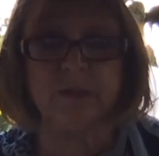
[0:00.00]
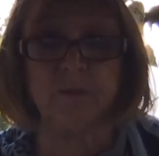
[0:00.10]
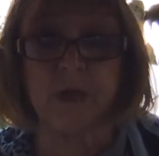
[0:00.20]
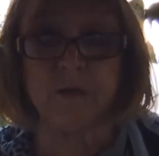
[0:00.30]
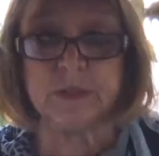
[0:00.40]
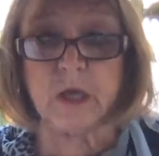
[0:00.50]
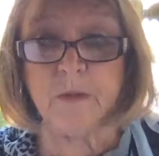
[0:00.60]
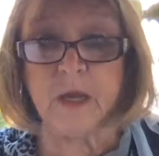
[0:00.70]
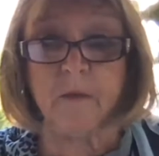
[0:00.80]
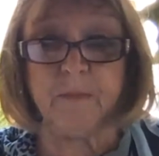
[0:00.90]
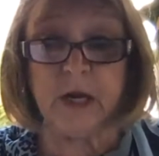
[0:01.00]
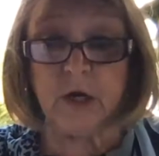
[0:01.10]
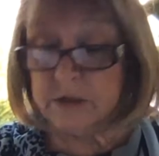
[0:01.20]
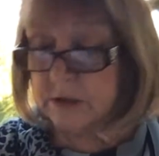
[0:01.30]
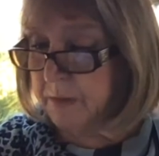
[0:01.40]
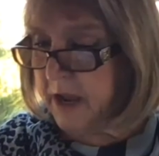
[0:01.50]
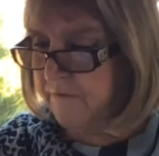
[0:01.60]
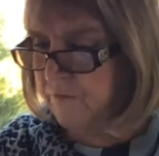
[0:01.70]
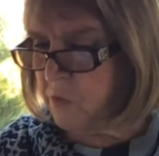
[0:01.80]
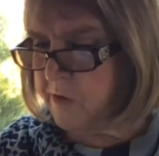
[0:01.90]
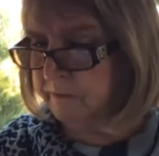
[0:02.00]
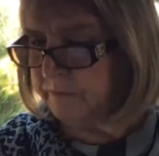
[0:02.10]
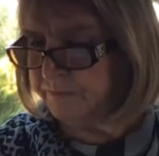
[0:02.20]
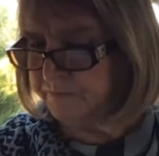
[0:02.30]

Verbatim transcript: him when I was coming up here to pay for him.